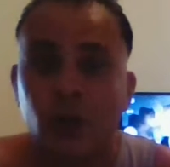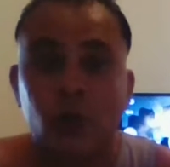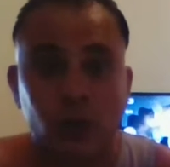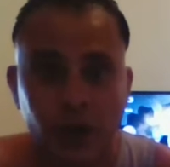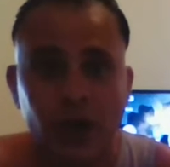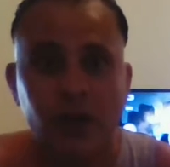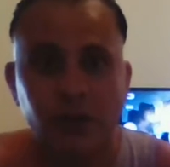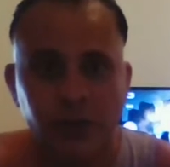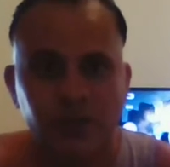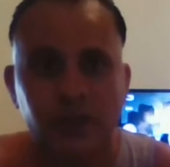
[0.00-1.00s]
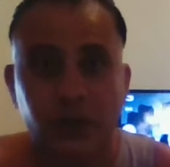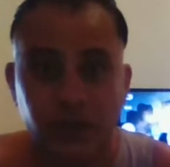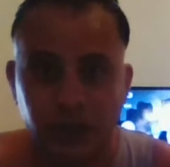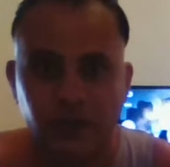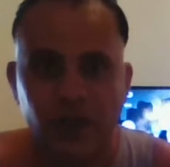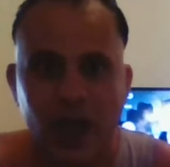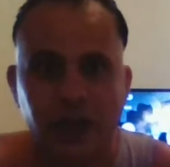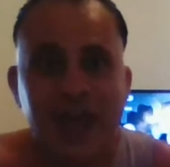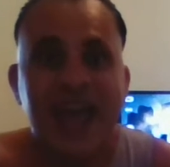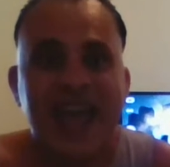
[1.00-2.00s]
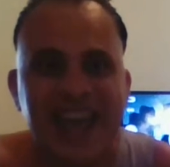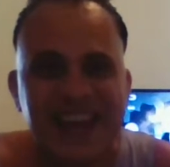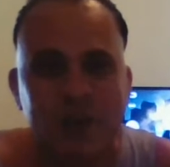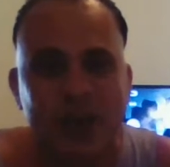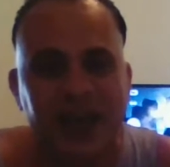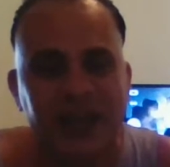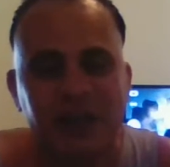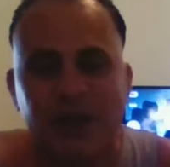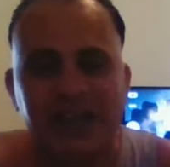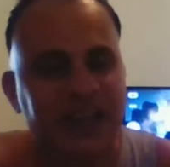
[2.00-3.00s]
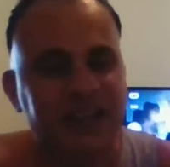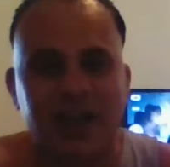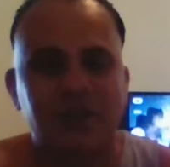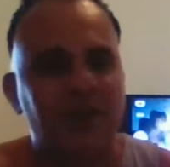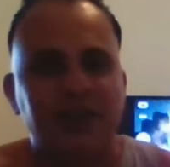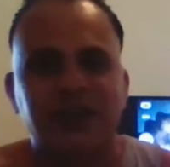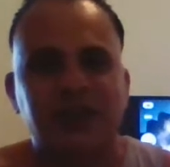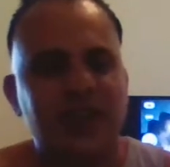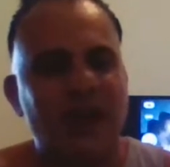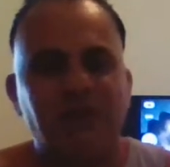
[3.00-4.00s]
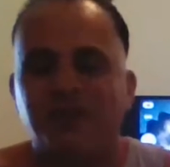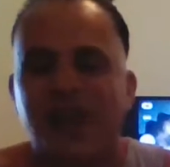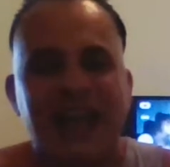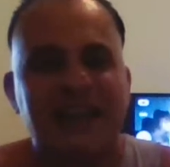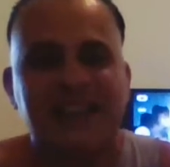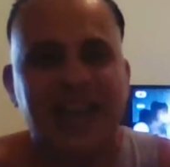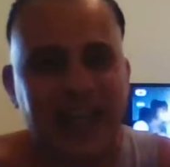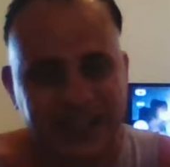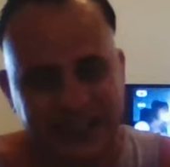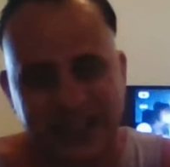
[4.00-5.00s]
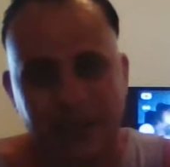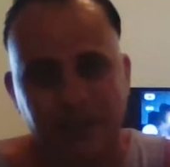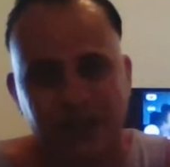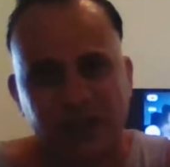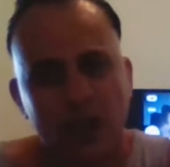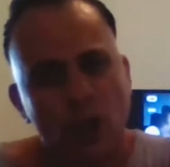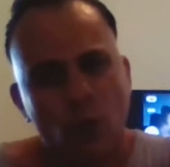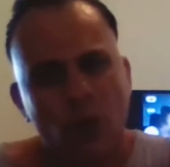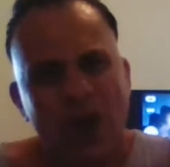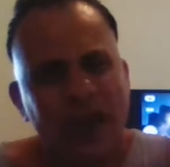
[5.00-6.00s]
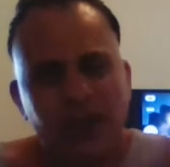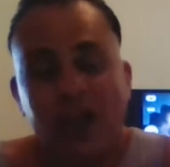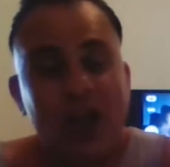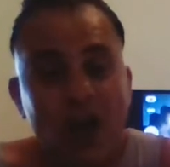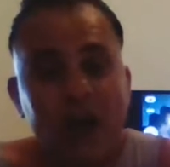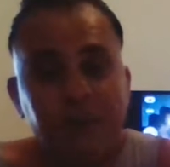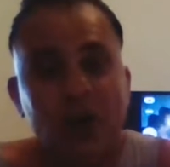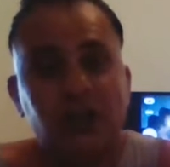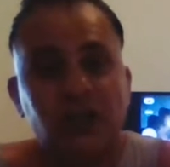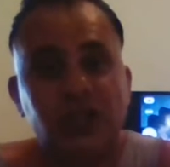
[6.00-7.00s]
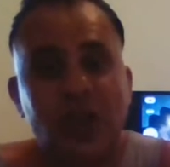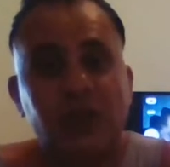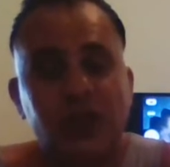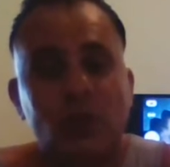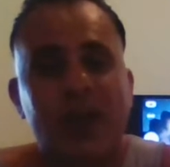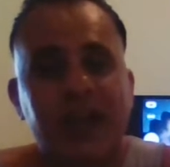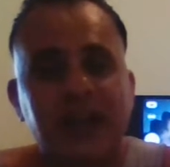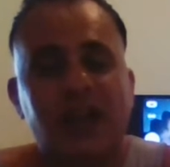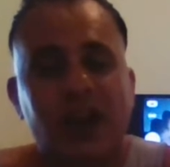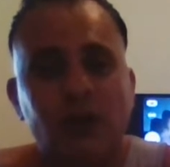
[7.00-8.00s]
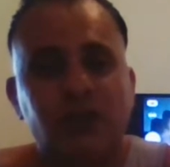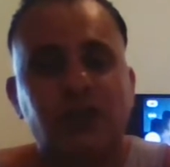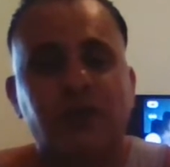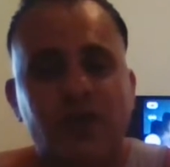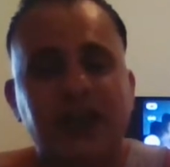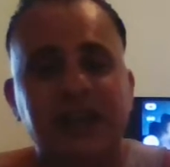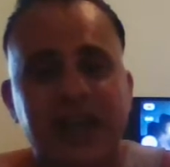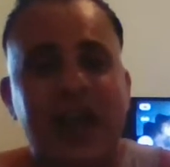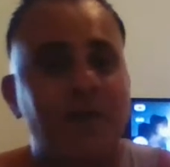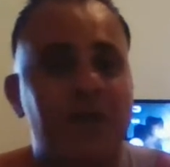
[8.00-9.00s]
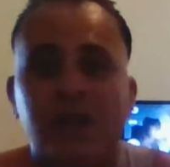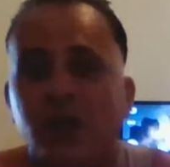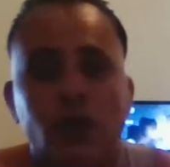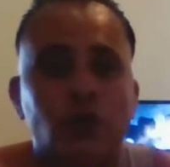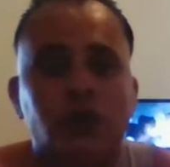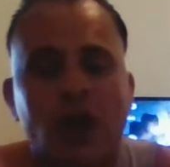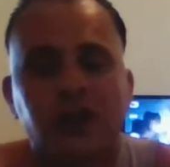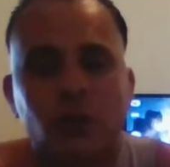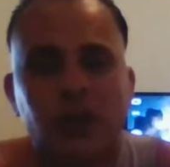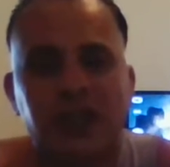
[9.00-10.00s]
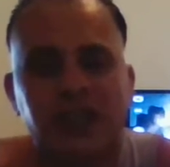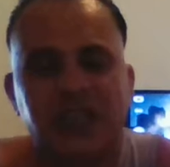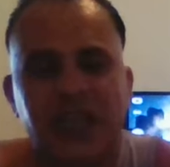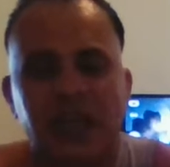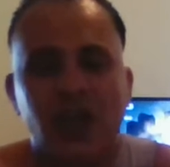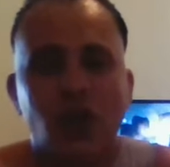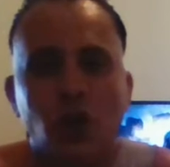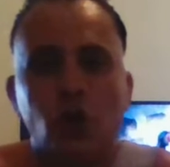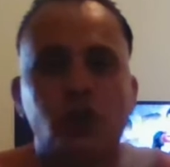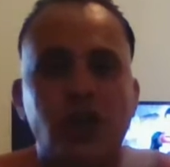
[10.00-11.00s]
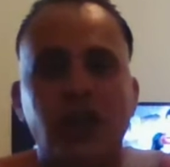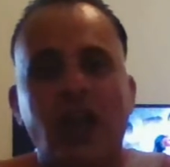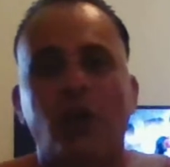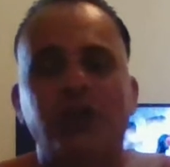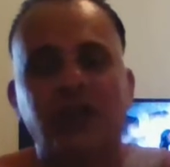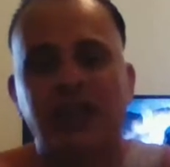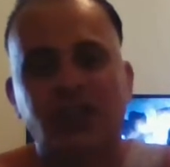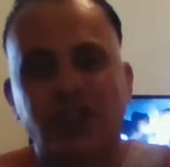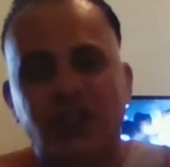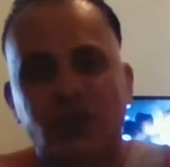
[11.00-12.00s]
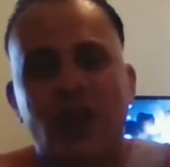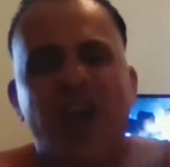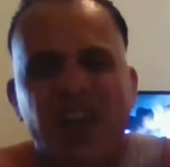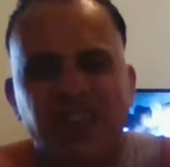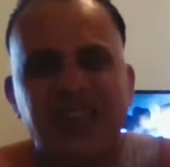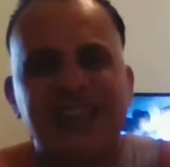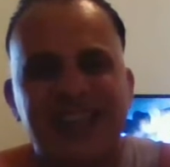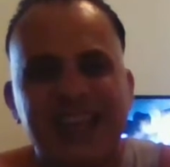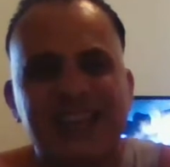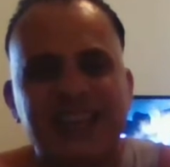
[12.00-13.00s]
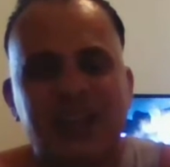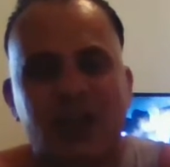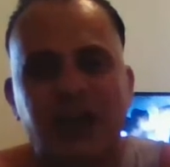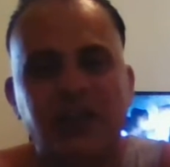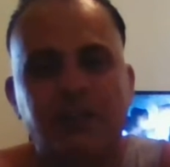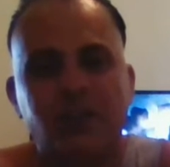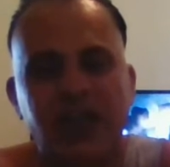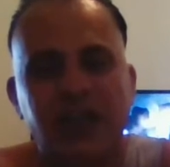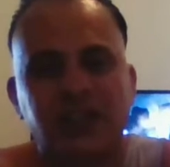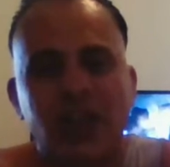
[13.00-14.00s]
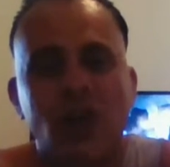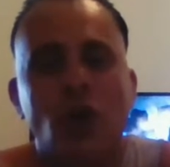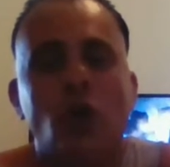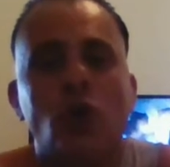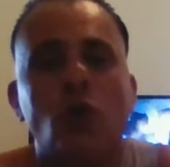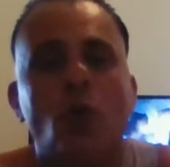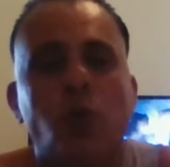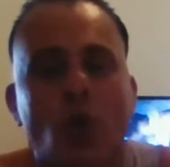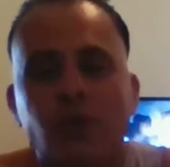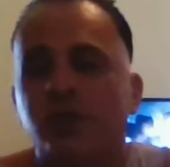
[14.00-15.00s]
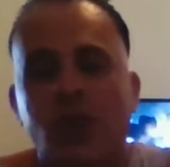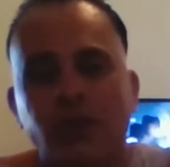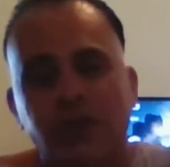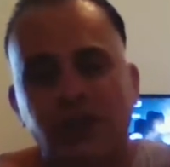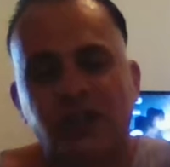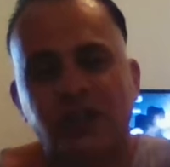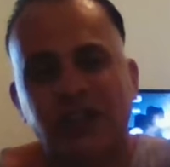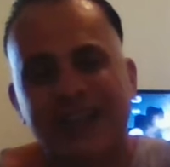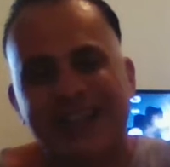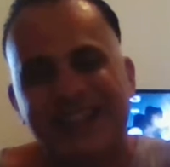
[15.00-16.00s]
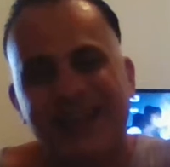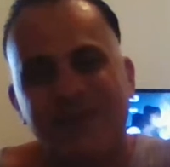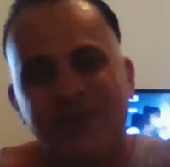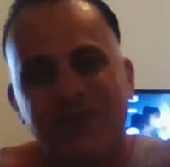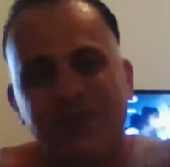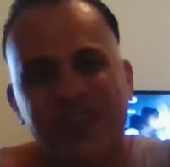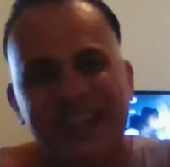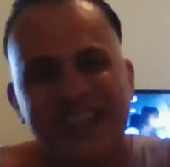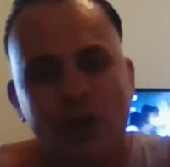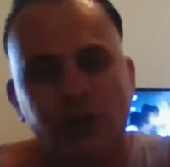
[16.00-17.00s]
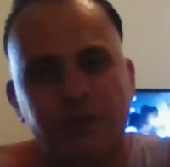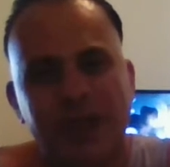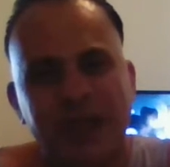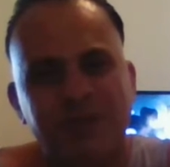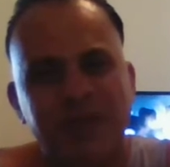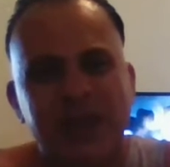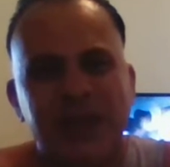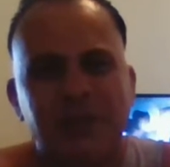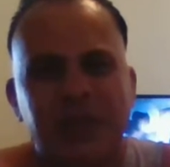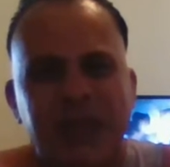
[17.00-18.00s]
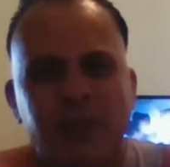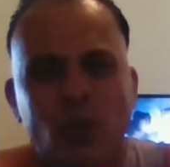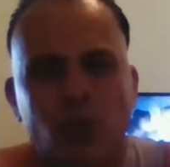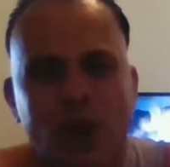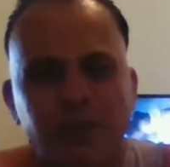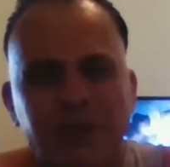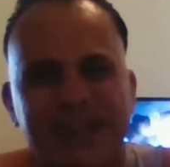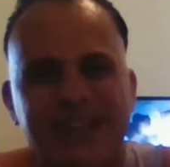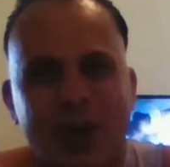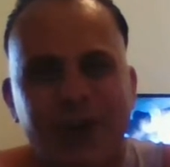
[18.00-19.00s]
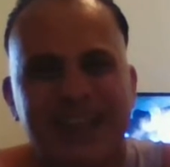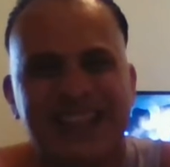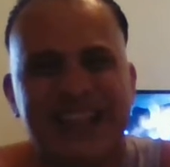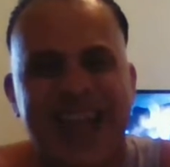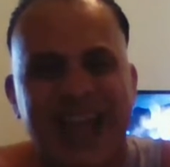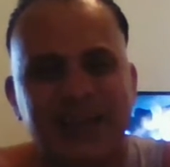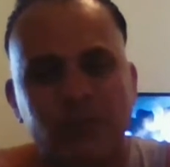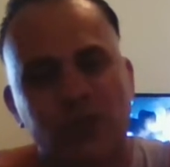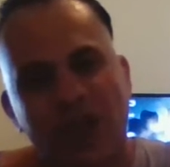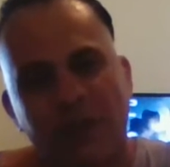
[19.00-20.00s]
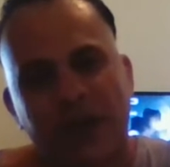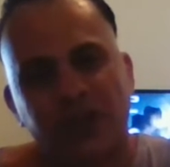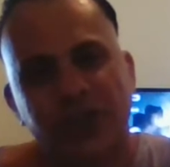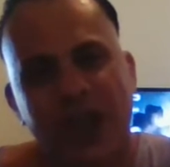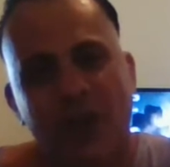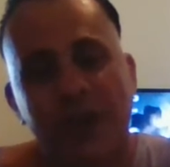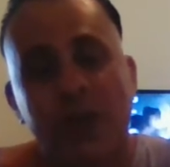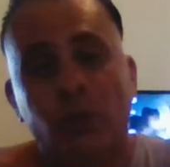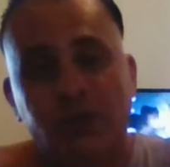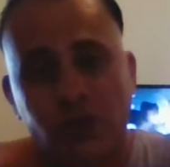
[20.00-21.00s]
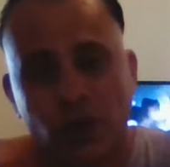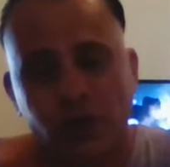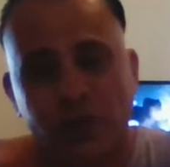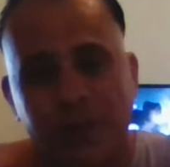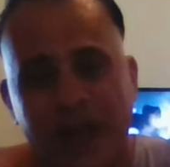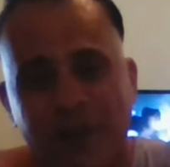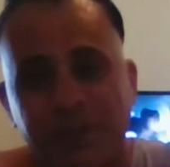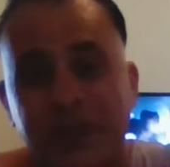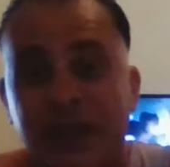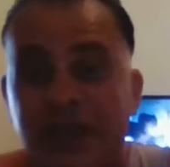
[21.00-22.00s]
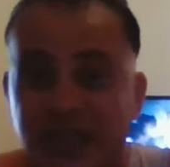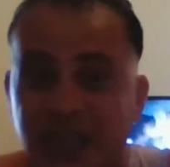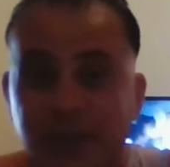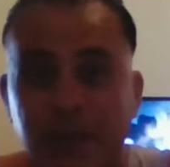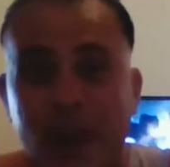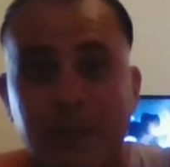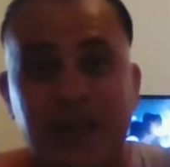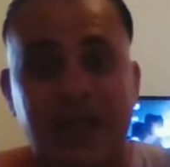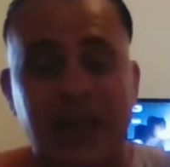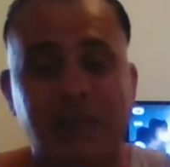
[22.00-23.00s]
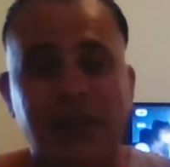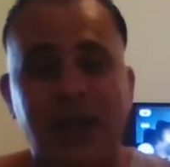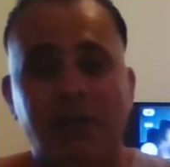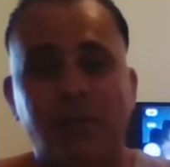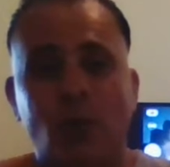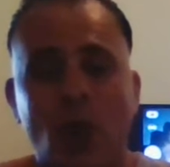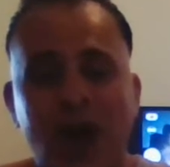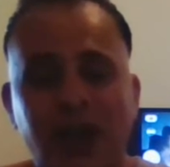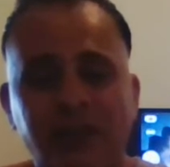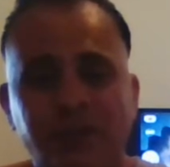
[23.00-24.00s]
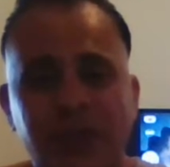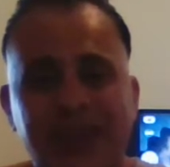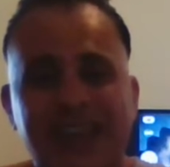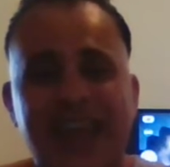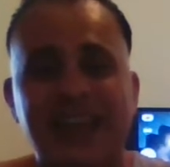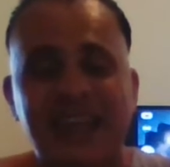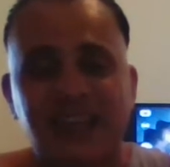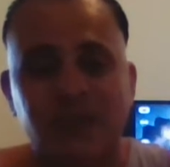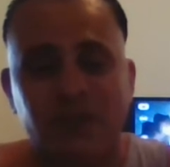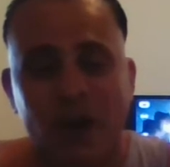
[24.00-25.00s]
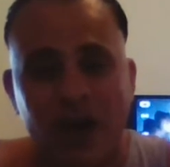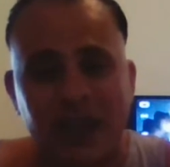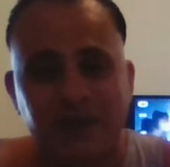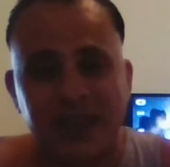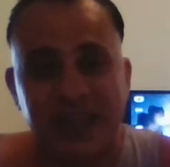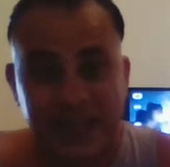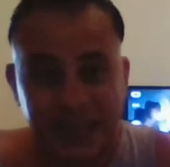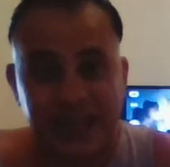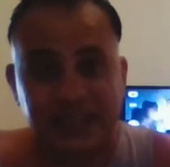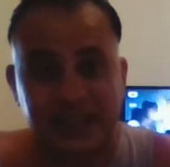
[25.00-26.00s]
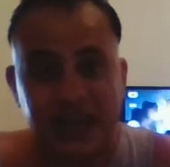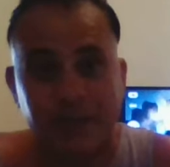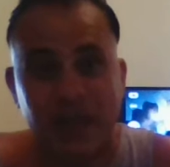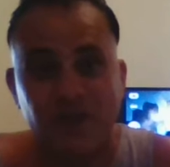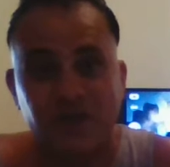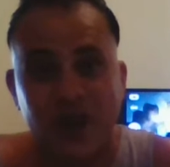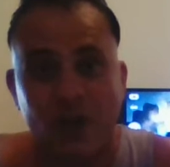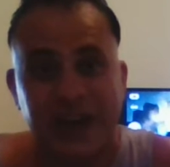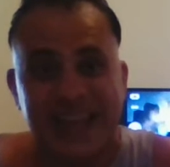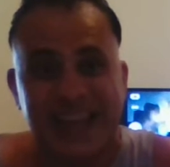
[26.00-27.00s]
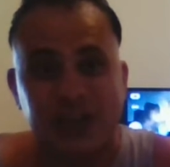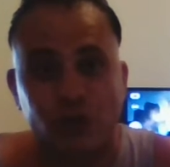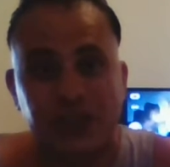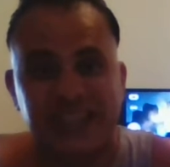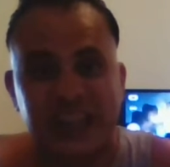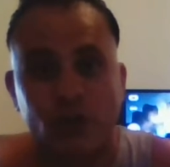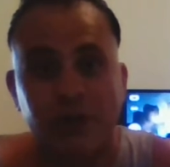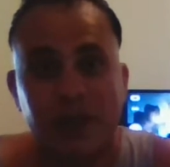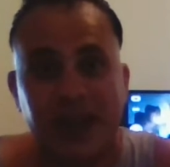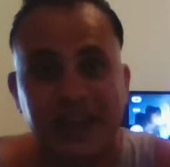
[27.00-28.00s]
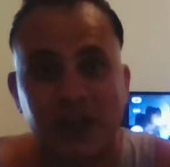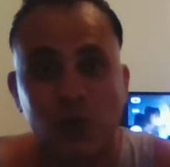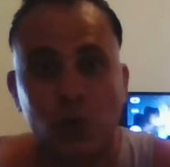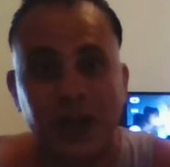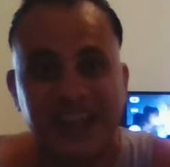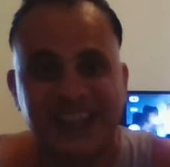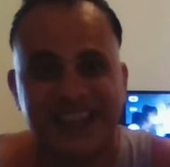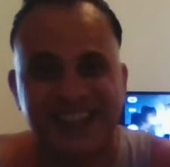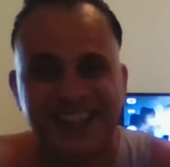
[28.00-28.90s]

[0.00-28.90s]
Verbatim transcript: Although, she's fun. Anyway, anyway, yeah, so a fantastic episode. I, I, personally don't think we're any closer to finding out who's going to win this thing, who's going to go the distance. I think it's easy to kind of predict who won't go the distance. And something tells me people won't be targeting Adam so much now with Josh about. He's going to be public enemy number one. Can he survive? It's going to be a very interesting remaining week.